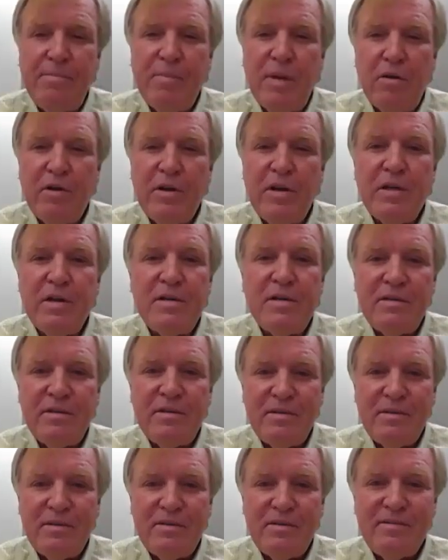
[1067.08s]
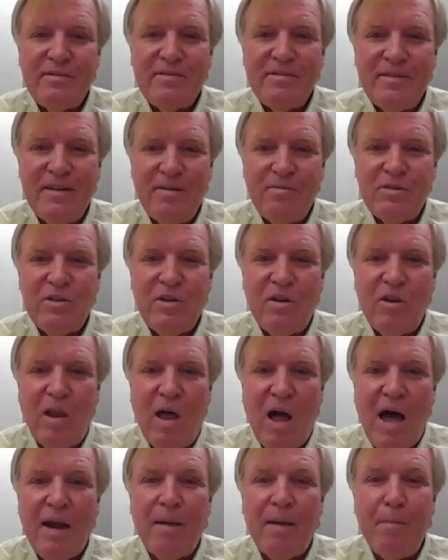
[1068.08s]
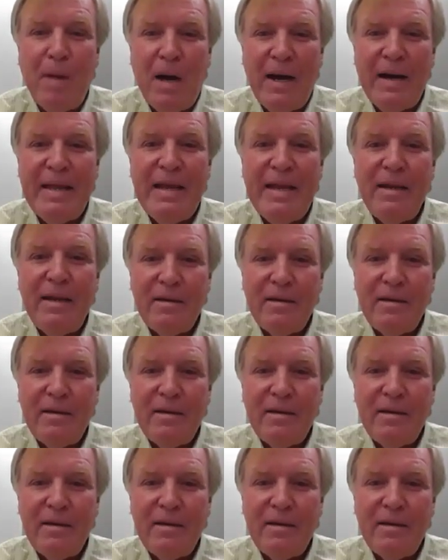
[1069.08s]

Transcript: million. It was a lot of money.